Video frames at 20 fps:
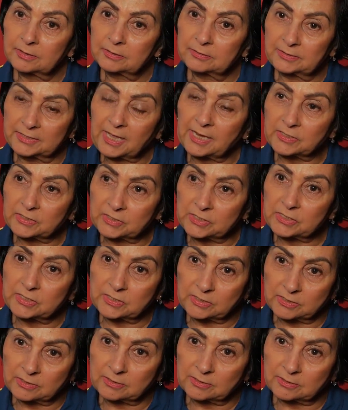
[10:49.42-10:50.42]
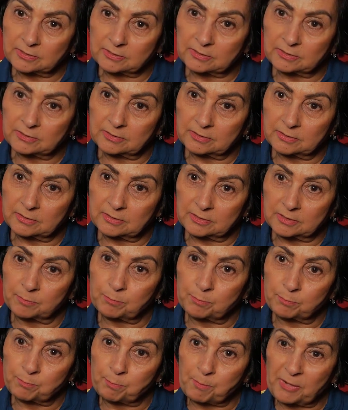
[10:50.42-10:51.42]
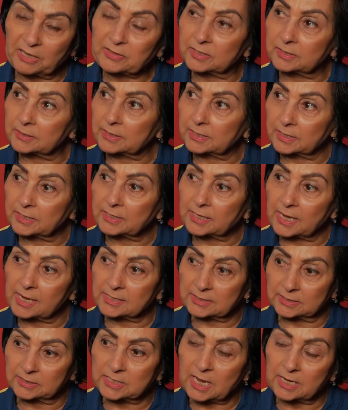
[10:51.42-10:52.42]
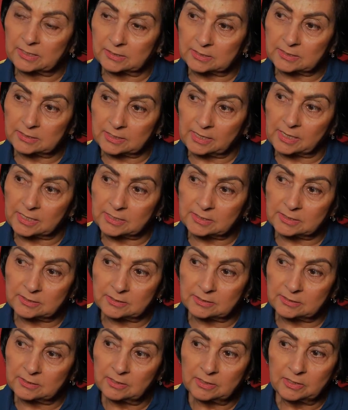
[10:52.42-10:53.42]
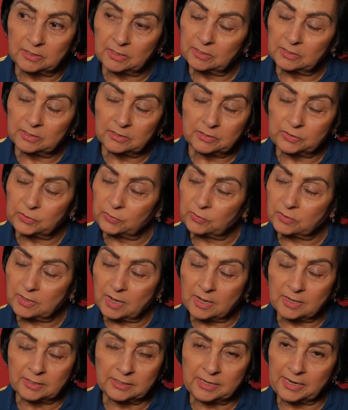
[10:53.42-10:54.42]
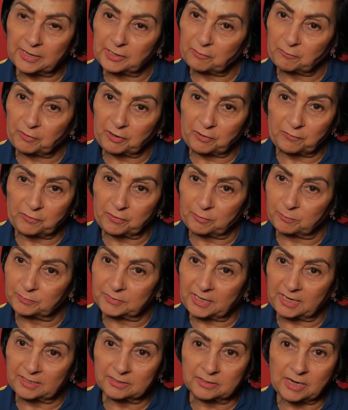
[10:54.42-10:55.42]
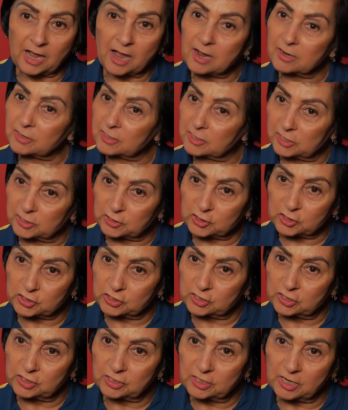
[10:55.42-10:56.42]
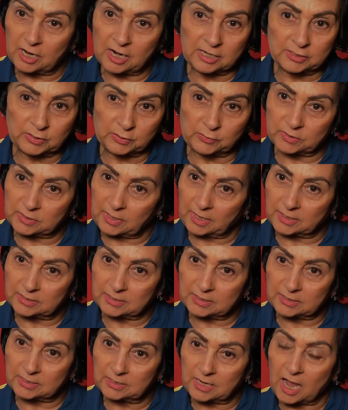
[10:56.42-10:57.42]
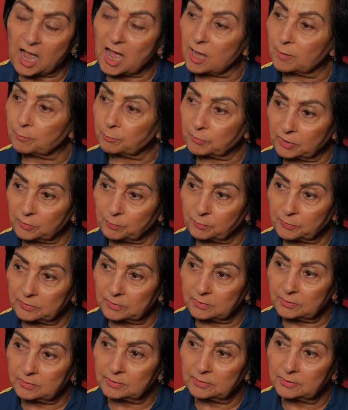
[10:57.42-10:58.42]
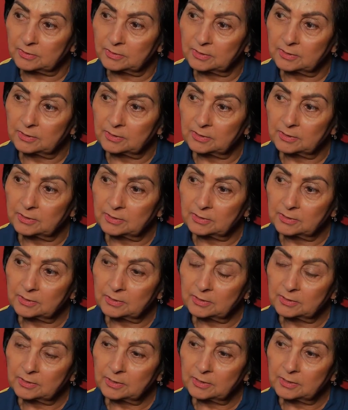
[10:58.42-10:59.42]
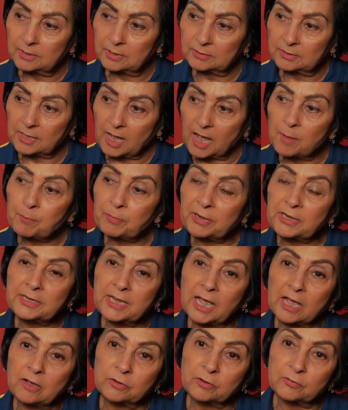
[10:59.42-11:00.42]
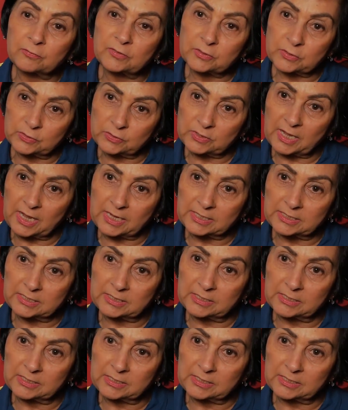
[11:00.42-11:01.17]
That is the Mother India, as the title says. You can't get away from that. Our culture, our society, our people, the up and down of the society